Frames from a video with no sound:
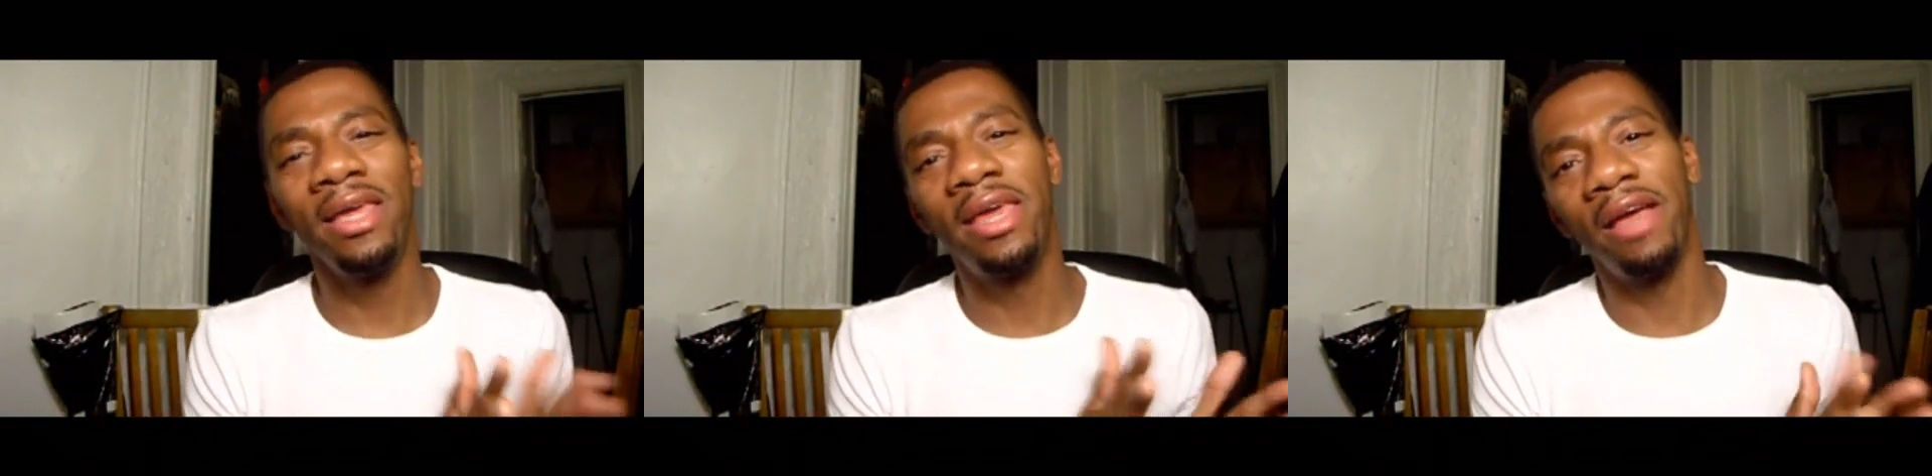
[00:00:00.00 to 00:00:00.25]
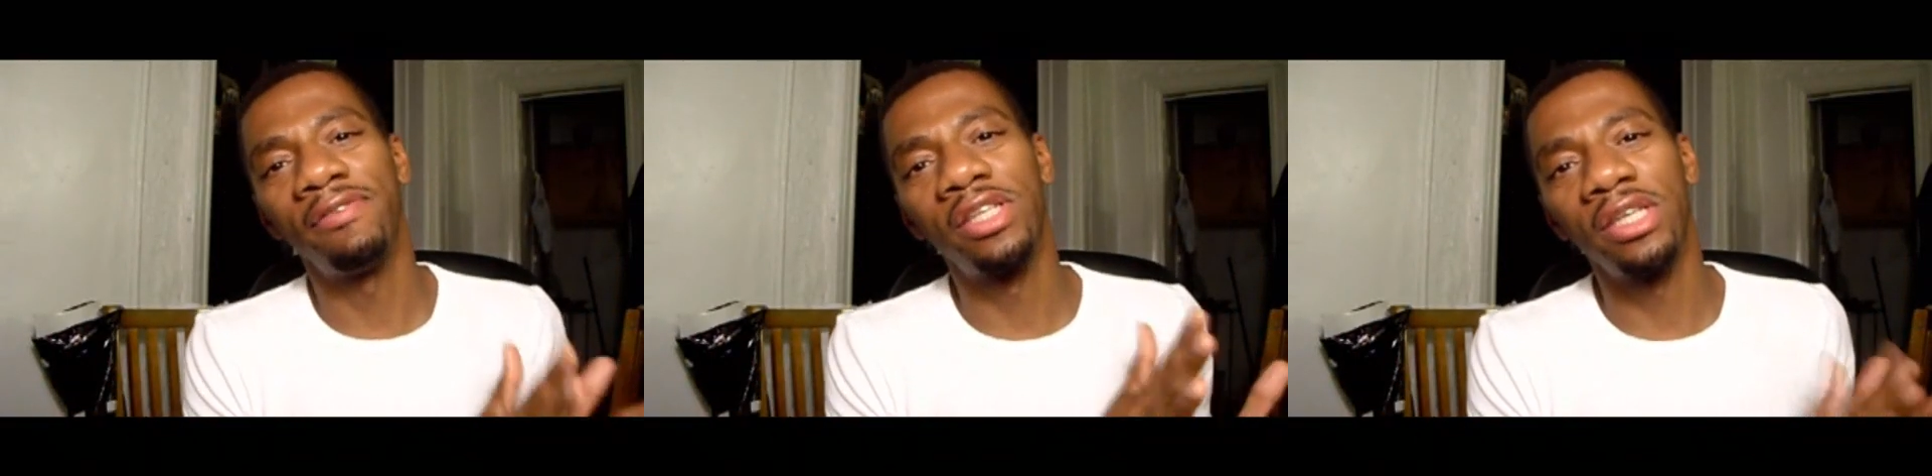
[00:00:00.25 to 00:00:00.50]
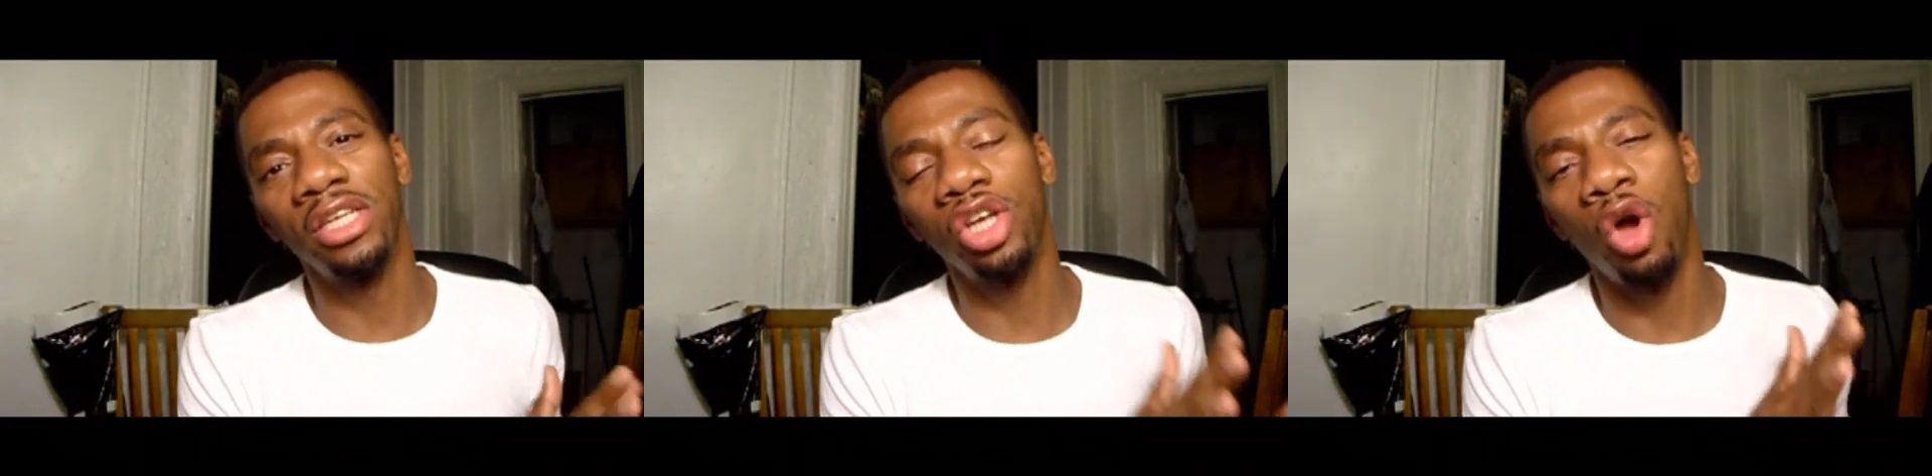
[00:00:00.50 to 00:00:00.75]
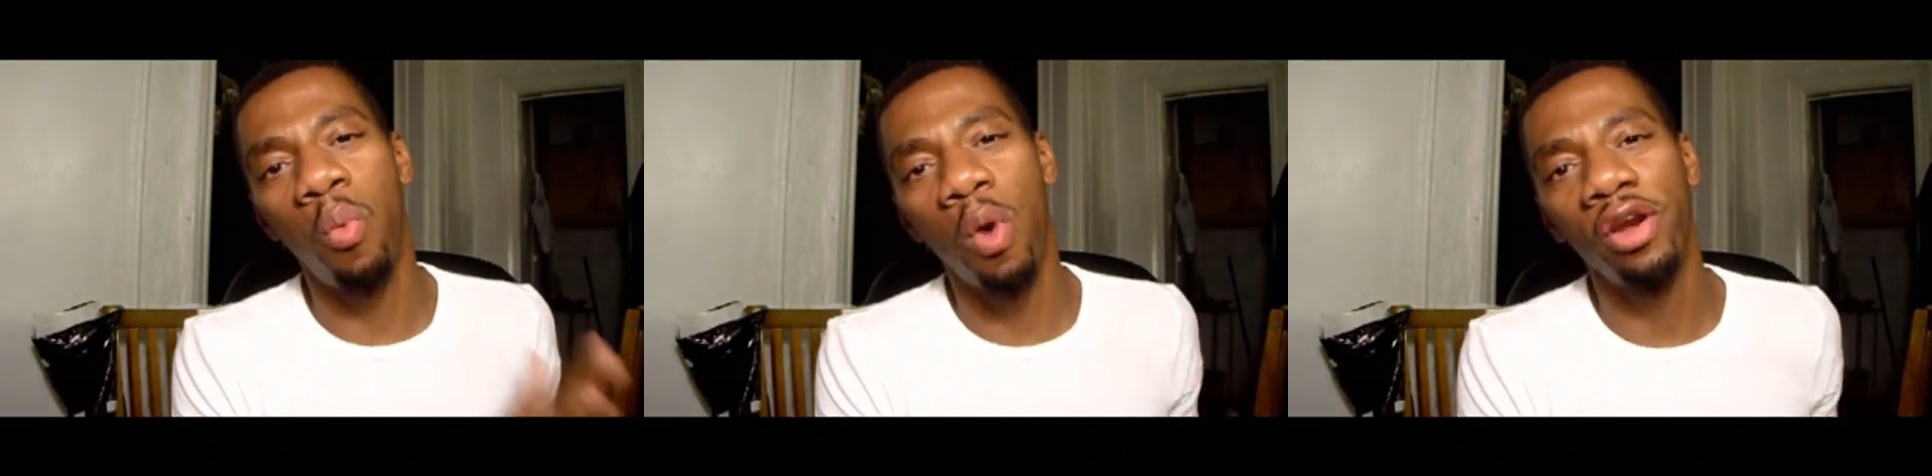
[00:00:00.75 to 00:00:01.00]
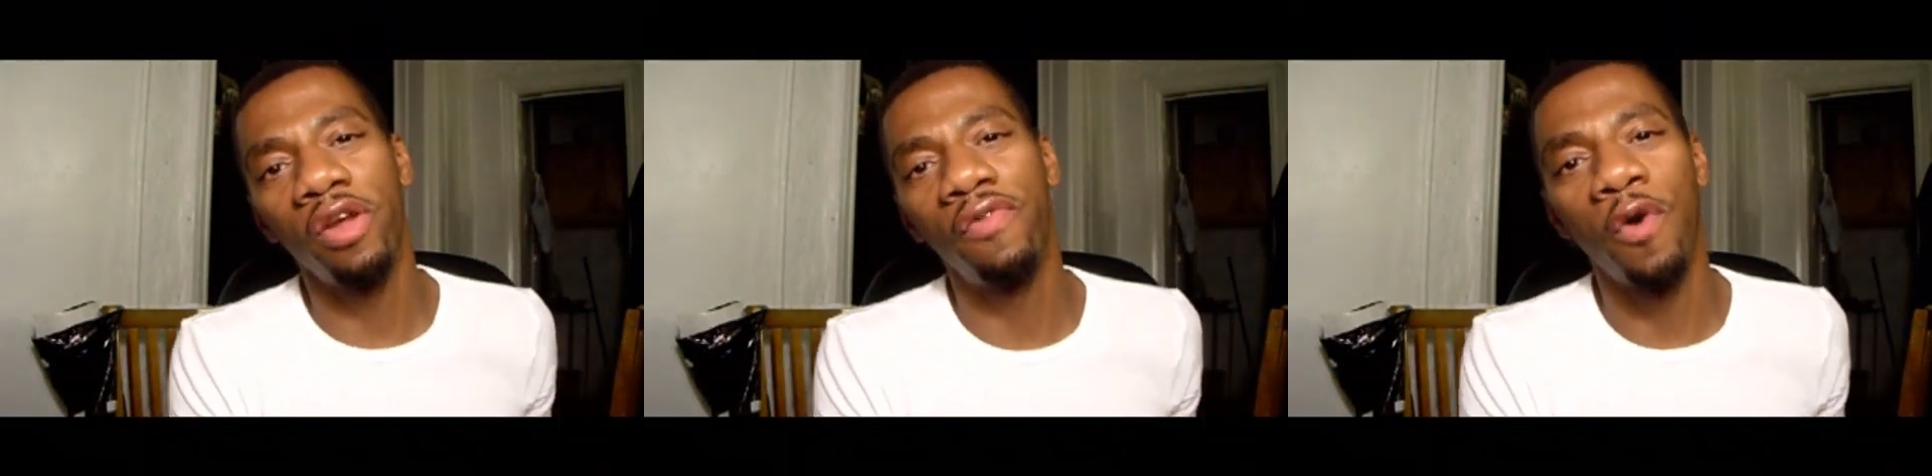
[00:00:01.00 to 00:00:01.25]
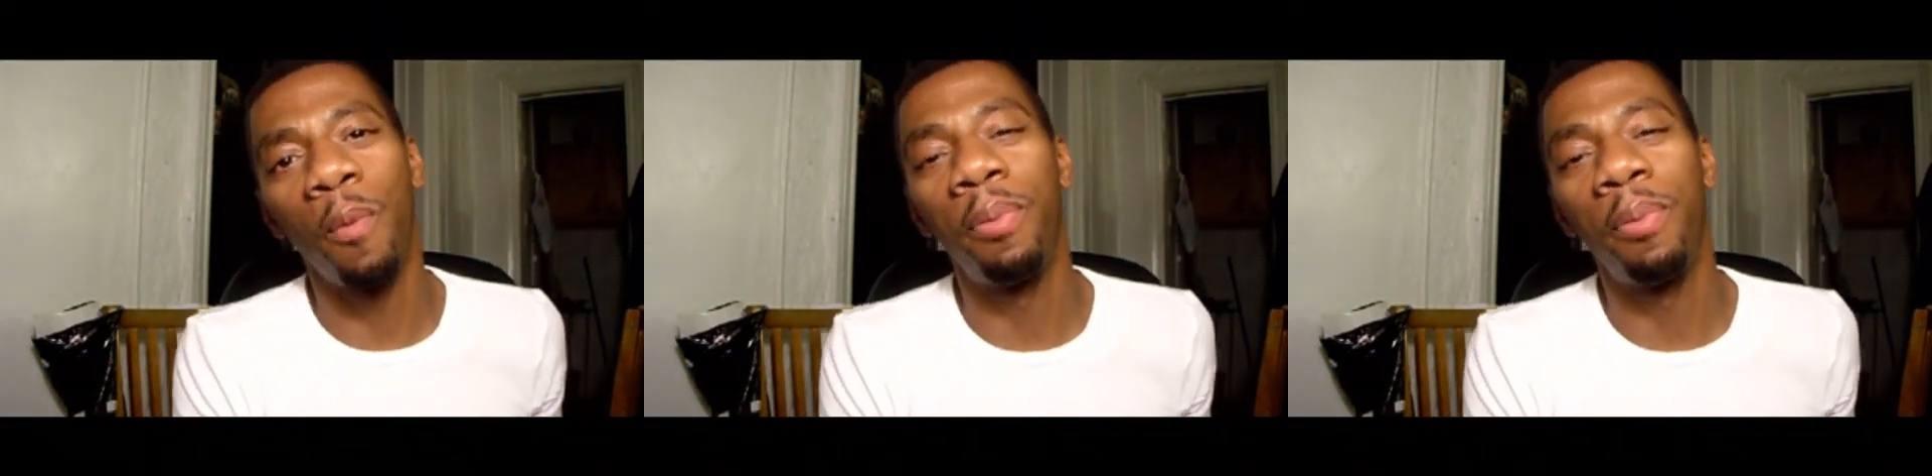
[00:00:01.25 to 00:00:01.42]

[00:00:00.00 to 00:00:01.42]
but he gave such